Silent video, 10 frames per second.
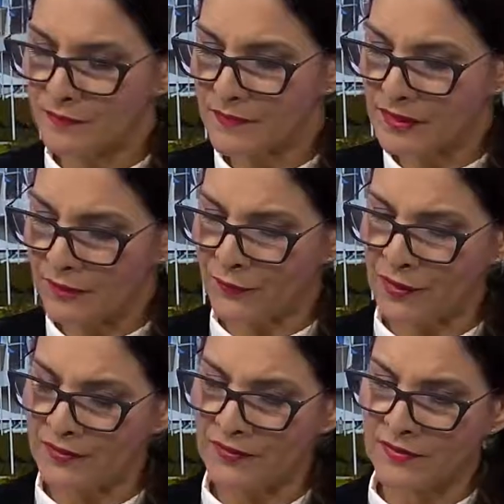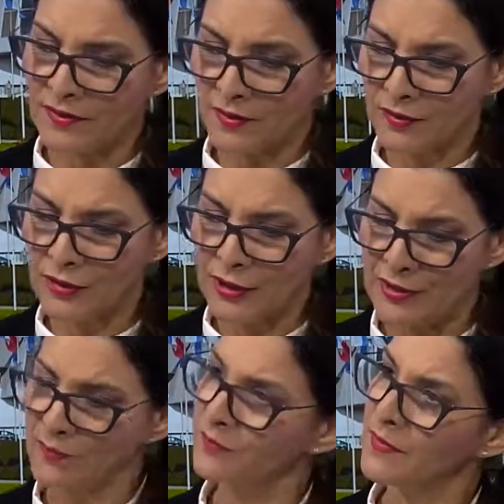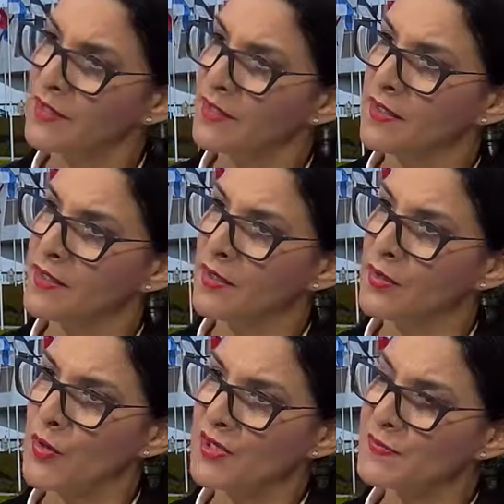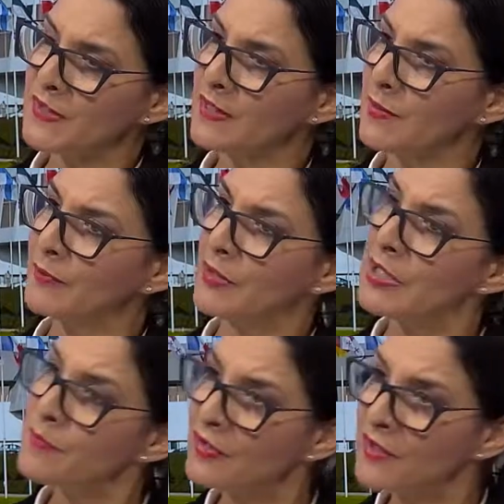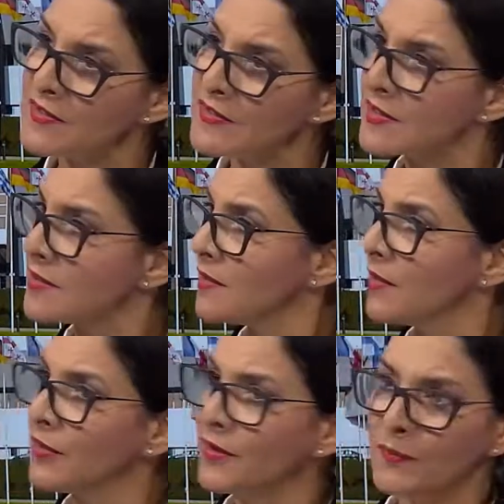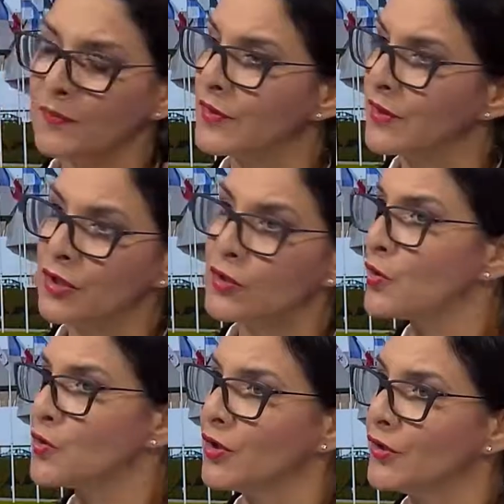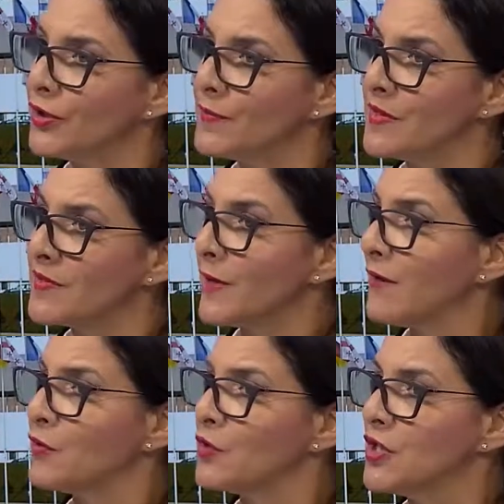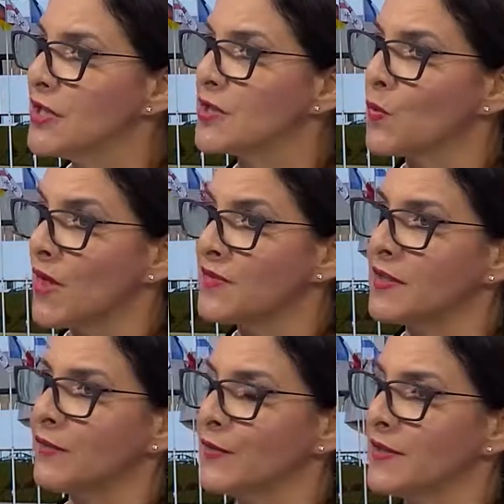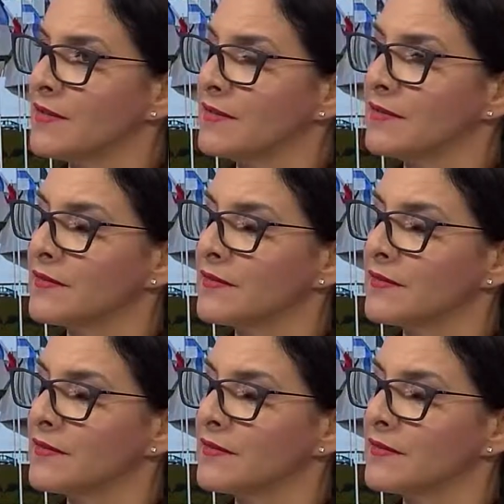different term. You are speaking about immigrants. The usual term is refugees. What's the difference?